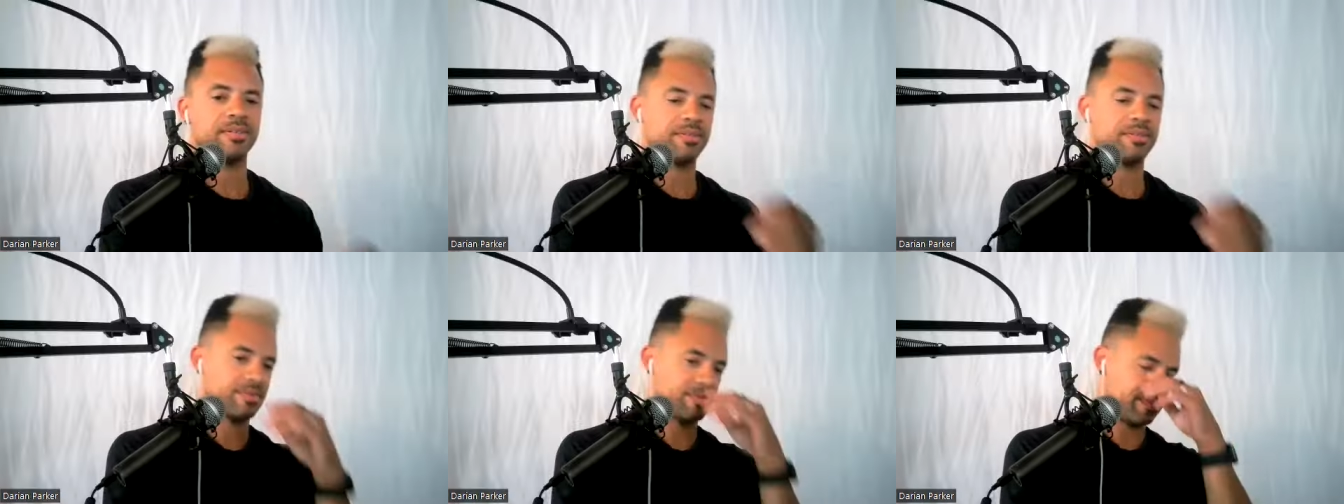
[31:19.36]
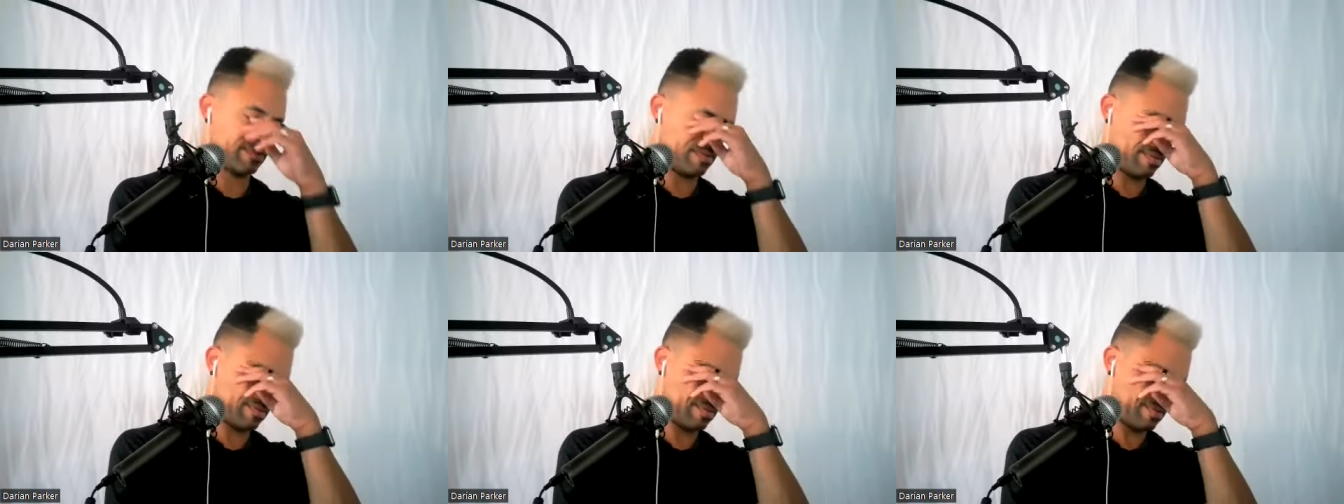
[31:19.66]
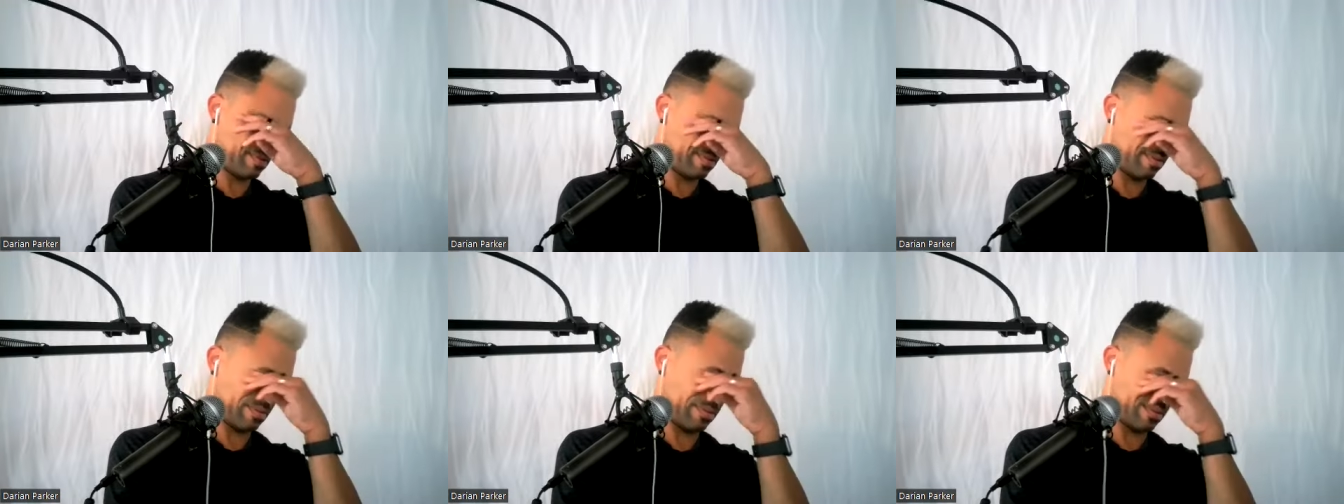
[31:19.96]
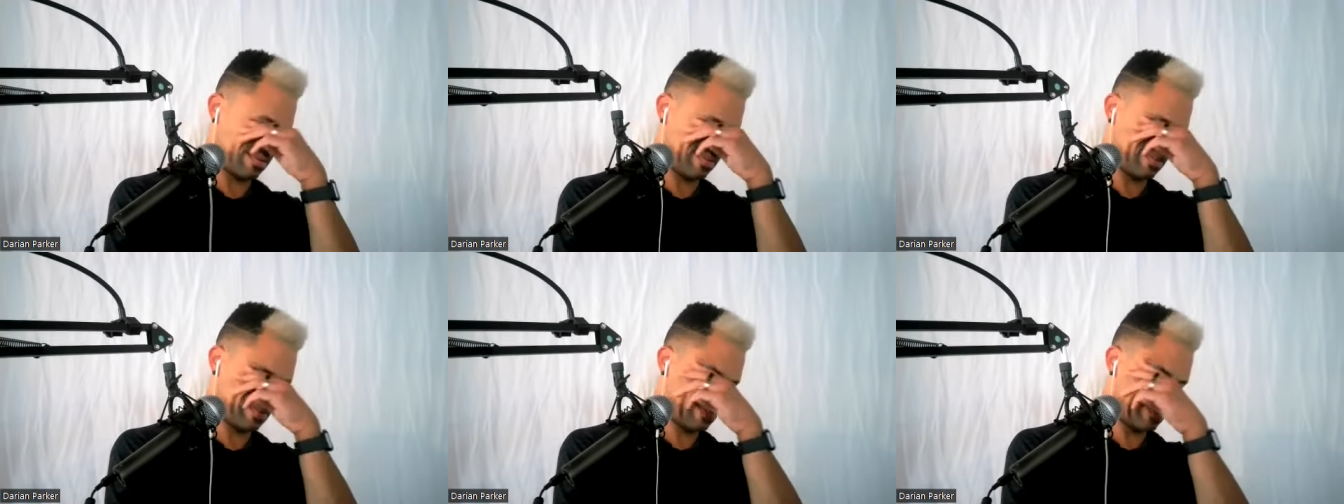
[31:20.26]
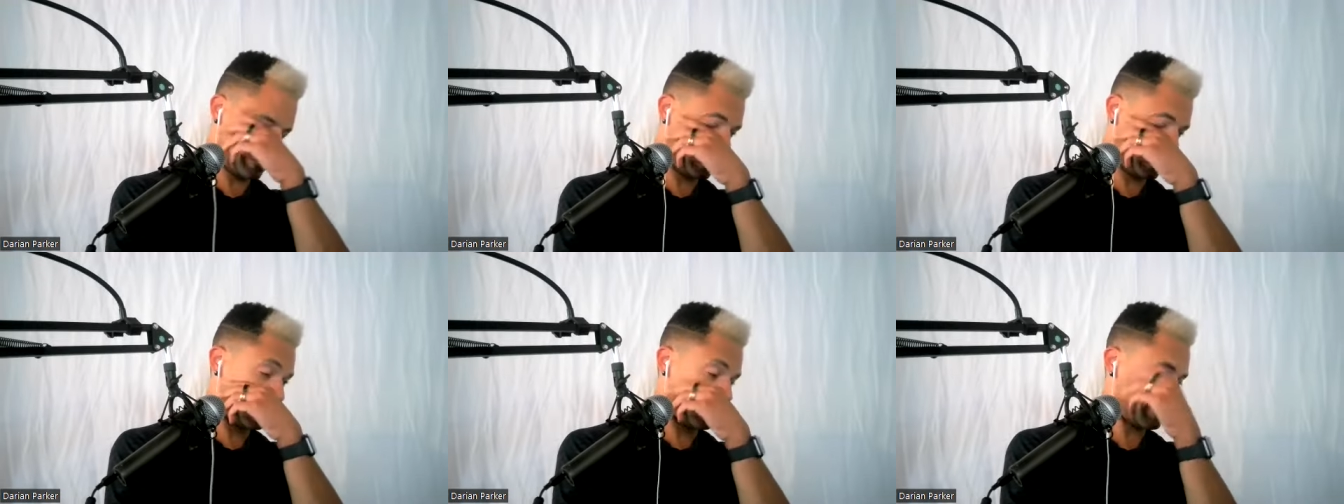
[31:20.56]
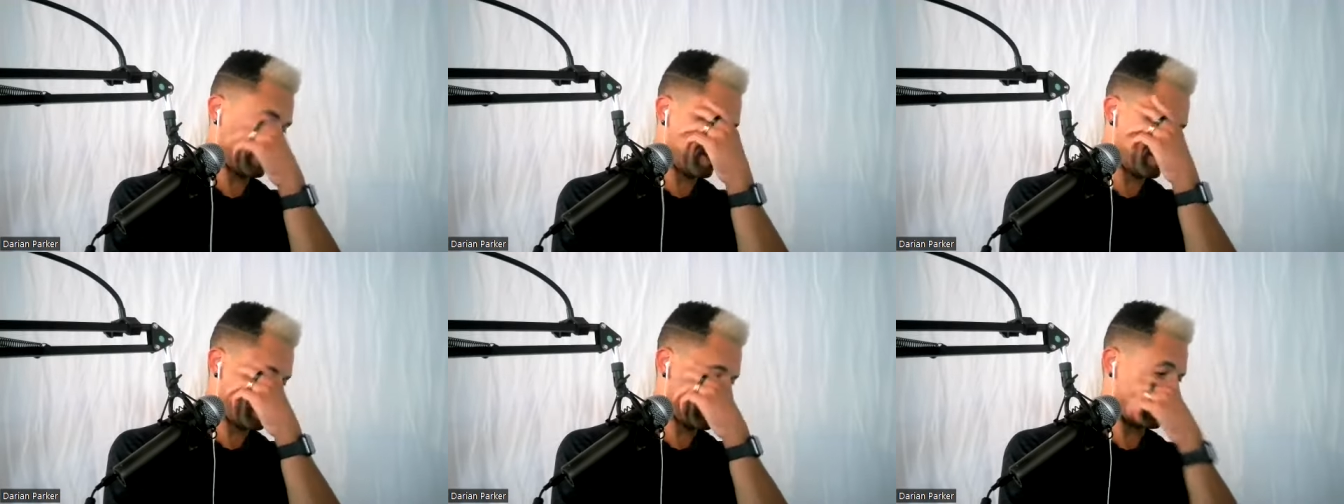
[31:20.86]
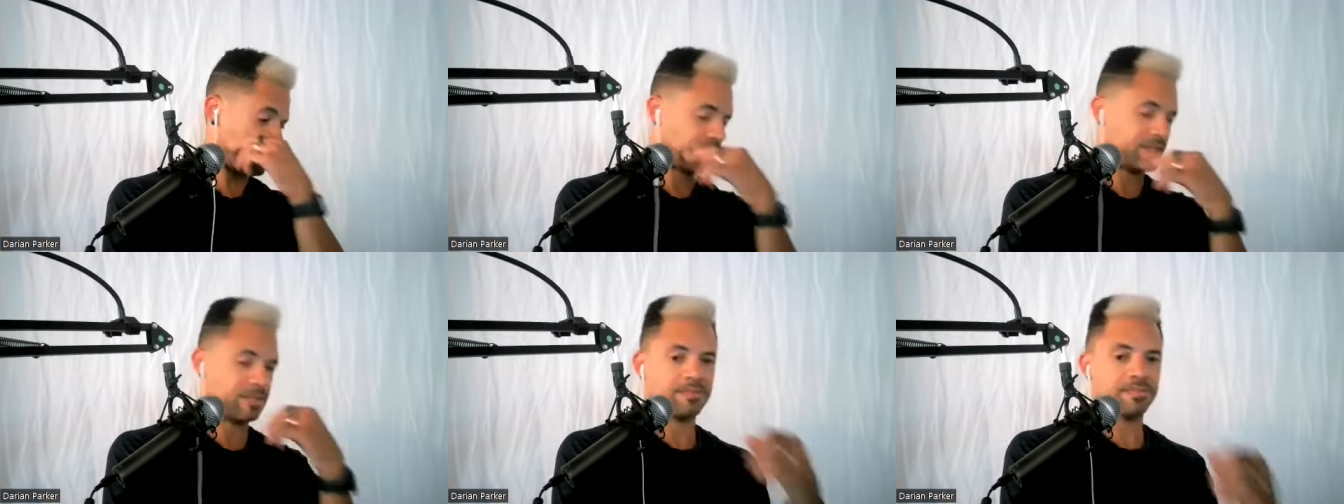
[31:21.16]
uh, a lot of people want me to
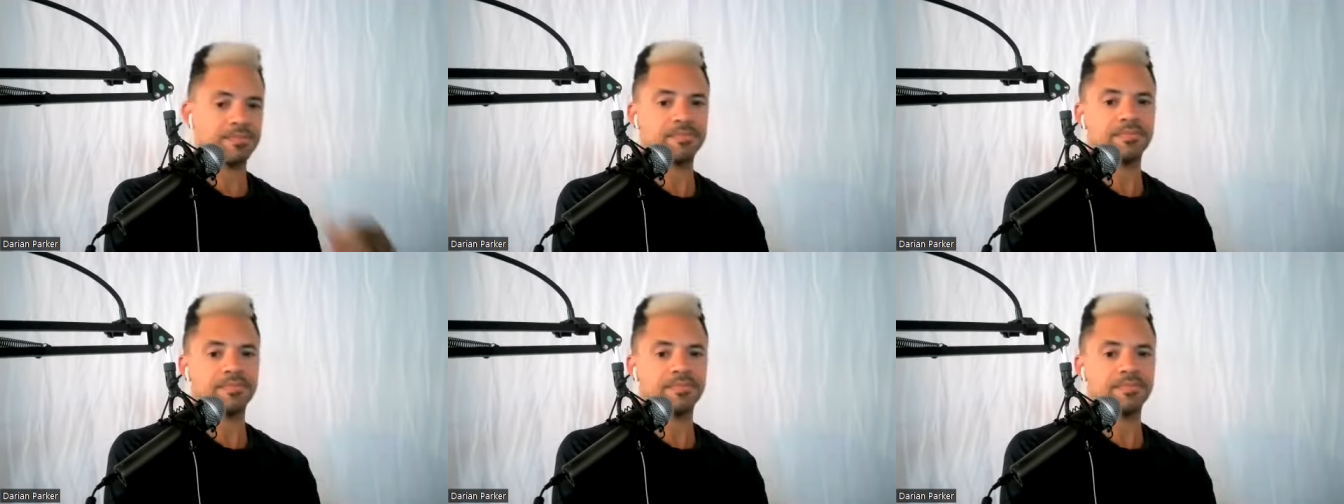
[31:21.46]
get my own